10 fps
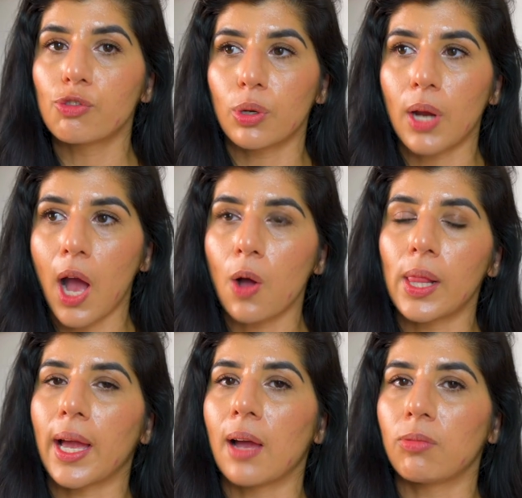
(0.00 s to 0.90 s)
So now
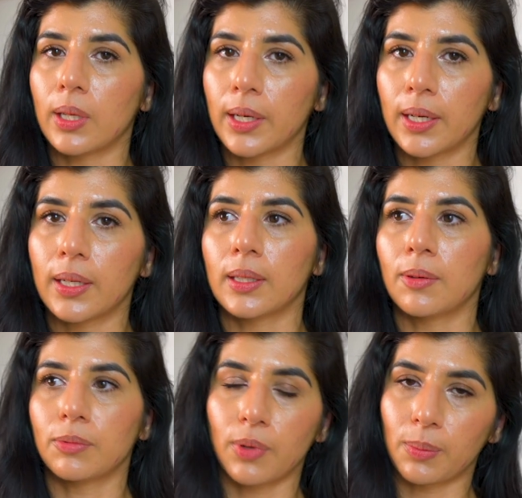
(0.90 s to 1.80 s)
like I've learned
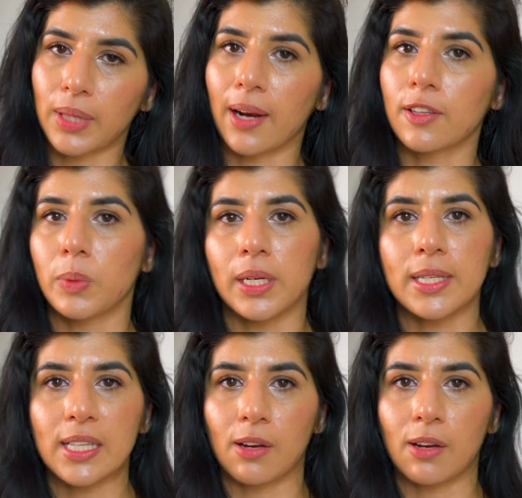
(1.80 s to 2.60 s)
from that experience,